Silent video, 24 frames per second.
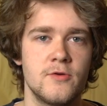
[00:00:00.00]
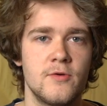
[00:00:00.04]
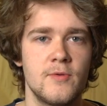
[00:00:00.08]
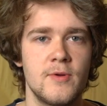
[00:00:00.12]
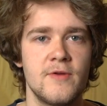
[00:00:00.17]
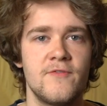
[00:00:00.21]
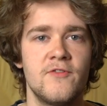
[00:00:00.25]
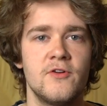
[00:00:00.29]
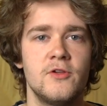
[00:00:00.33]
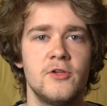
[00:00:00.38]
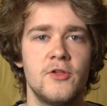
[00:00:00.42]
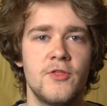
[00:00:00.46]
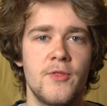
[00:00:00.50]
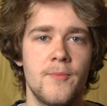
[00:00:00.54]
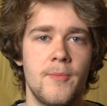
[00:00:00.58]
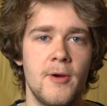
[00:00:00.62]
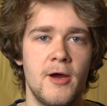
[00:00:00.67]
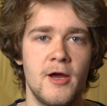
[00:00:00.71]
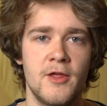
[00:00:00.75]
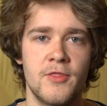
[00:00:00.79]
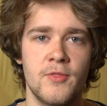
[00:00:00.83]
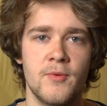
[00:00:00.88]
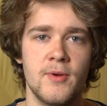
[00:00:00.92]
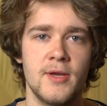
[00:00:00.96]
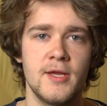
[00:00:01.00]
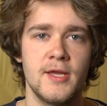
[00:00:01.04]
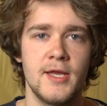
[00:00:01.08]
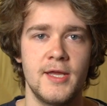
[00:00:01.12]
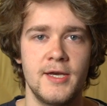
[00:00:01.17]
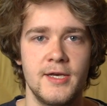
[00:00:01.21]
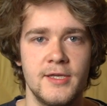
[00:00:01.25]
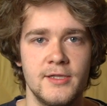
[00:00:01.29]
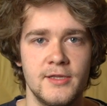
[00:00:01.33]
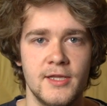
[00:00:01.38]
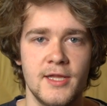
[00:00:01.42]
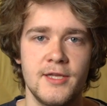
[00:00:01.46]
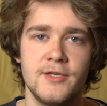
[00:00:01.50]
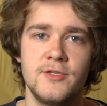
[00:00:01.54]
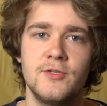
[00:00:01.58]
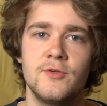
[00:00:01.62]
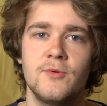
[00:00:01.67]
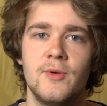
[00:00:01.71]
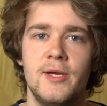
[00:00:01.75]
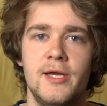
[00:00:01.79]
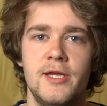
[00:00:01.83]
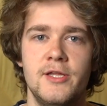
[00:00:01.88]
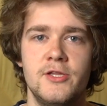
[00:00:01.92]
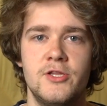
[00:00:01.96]
So we followed the pathway and it led
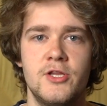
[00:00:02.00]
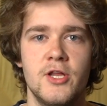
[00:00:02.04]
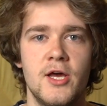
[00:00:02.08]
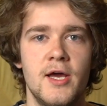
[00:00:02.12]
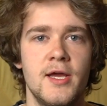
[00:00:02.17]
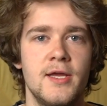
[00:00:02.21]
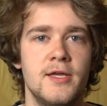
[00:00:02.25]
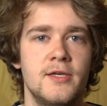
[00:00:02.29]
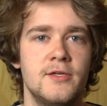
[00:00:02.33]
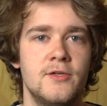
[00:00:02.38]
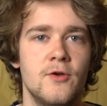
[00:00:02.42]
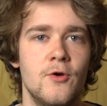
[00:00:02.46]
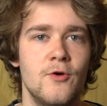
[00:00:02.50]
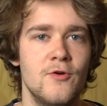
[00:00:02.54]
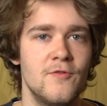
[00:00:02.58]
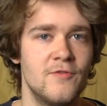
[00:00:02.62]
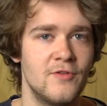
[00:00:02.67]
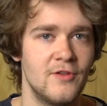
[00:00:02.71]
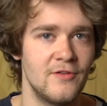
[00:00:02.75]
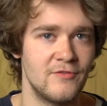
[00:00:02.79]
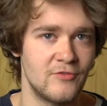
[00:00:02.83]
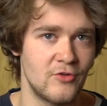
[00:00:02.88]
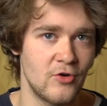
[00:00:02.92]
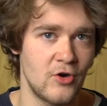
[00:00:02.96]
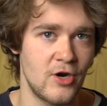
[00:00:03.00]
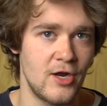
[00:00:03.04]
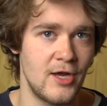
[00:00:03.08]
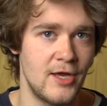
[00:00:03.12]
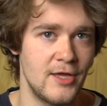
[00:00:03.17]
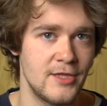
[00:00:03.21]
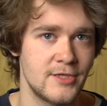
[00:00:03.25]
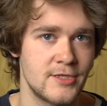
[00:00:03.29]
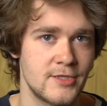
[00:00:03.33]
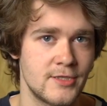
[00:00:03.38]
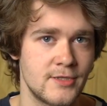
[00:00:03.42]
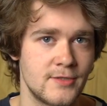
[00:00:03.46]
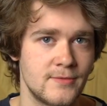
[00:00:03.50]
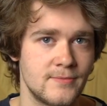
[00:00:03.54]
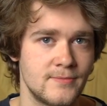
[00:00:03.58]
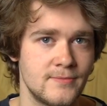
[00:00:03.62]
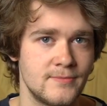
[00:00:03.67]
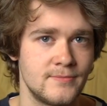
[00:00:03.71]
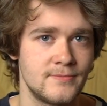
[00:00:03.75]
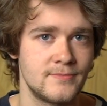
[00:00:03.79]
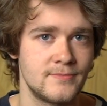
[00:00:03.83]
to a giant oval of grass.